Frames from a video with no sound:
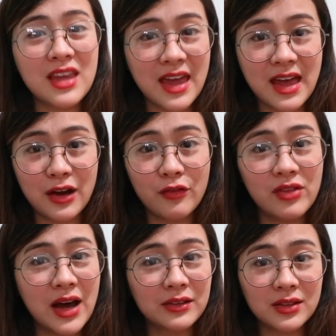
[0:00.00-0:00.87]
the end
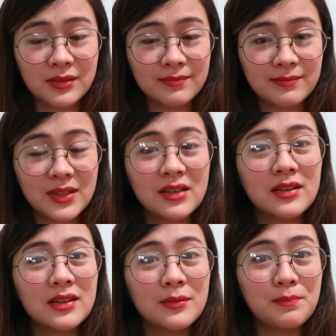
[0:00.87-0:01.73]
of that
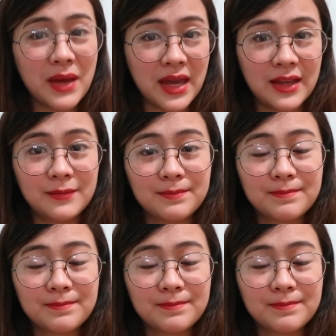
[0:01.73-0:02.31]
pain,